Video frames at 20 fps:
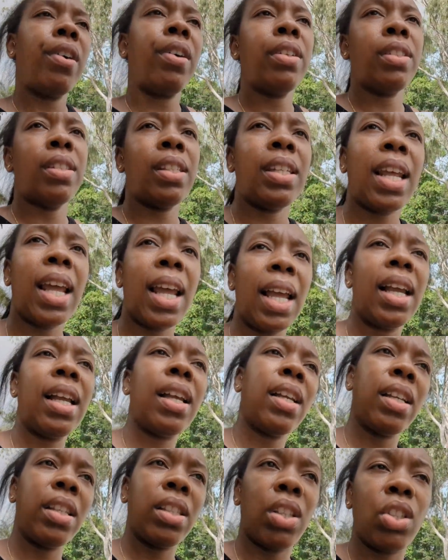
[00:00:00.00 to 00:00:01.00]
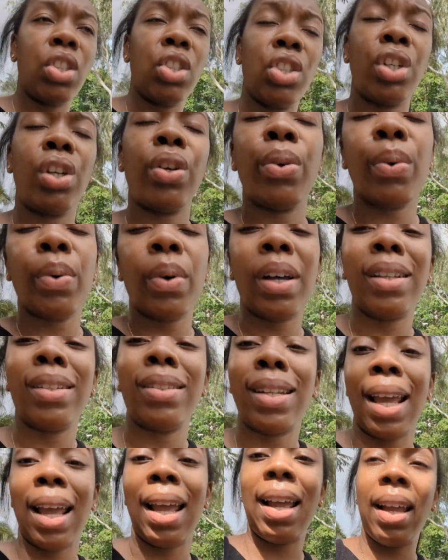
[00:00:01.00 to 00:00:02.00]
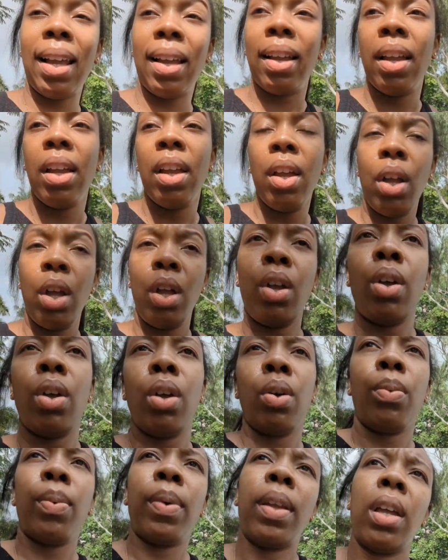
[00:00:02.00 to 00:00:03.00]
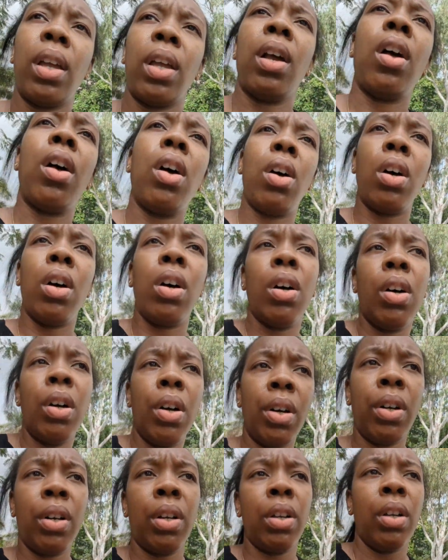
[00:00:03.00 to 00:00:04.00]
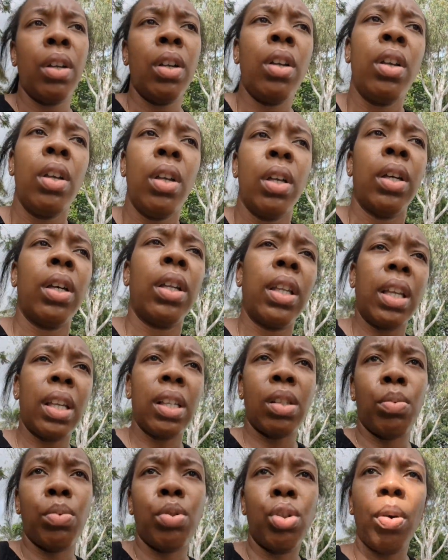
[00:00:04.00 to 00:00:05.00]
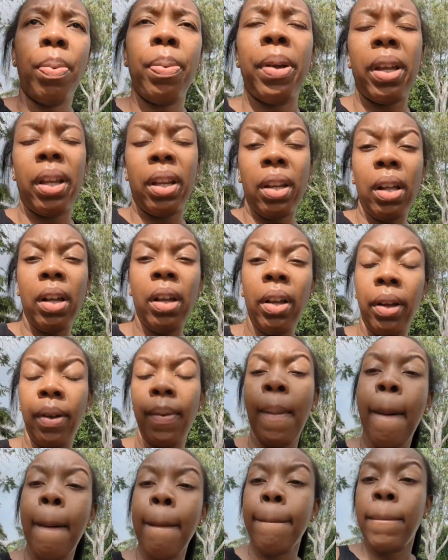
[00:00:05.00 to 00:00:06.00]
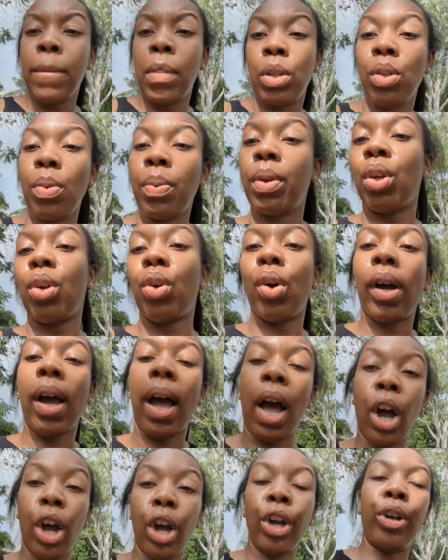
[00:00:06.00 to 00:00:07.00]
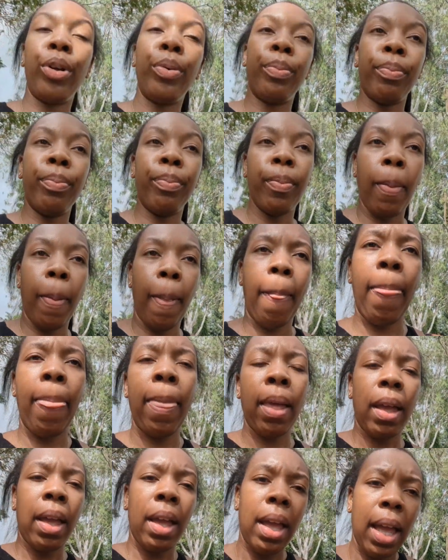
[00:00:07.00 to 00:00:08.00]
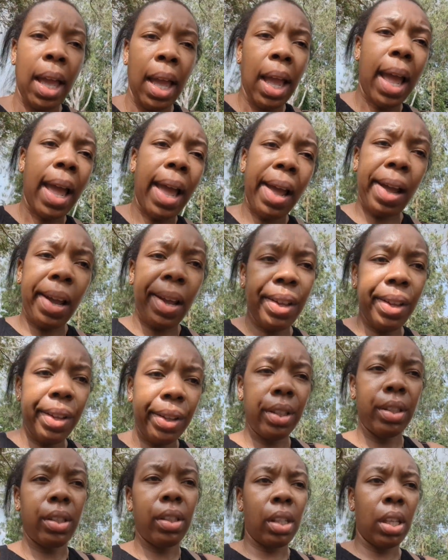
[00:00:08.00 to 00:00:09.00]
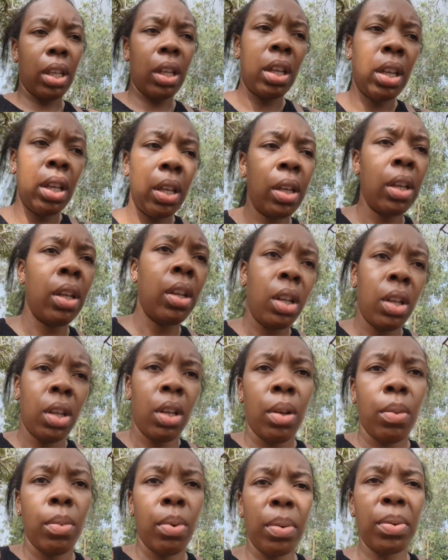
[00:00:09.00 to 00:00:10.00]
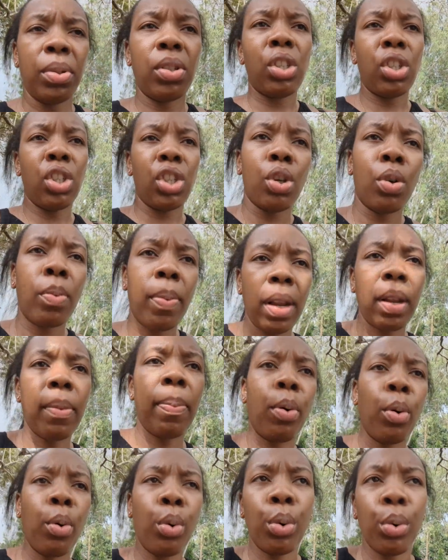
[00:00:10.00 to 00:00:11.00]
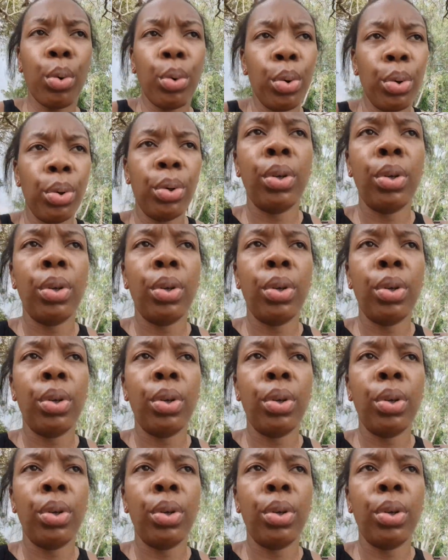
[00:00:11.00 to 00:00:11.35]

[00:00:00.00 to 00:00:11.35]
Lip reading: Today is a chill day. We are going to get some shopping so we can cook at home and probably just chill by the pool.